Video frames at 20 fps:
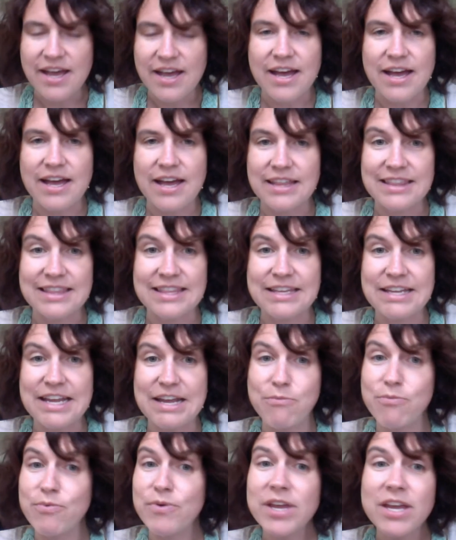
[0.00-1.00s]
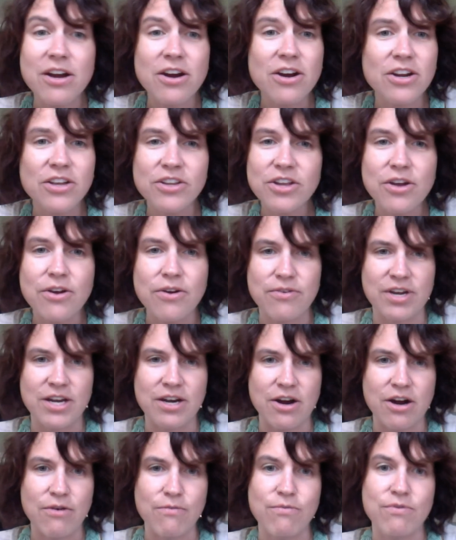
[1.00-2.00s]
Uh, we aren't alone in
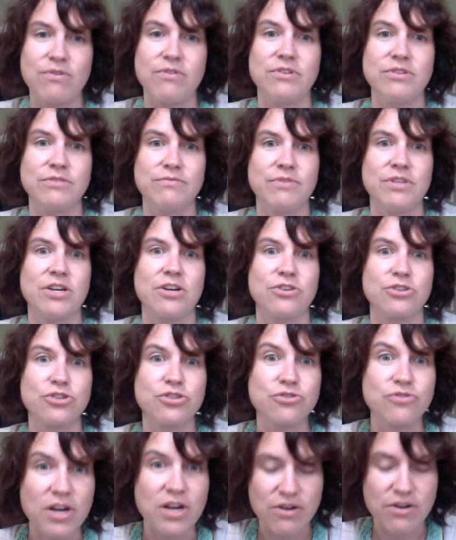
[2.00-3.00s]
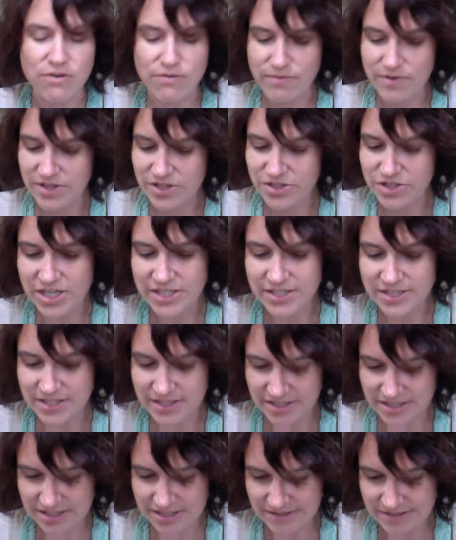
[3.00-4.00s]
our world with our struggle with
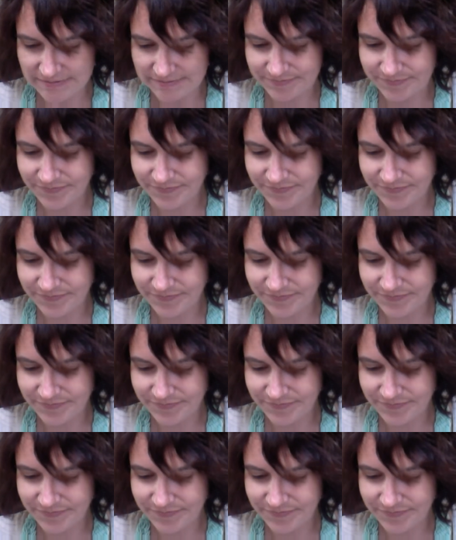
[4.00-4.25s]
justice.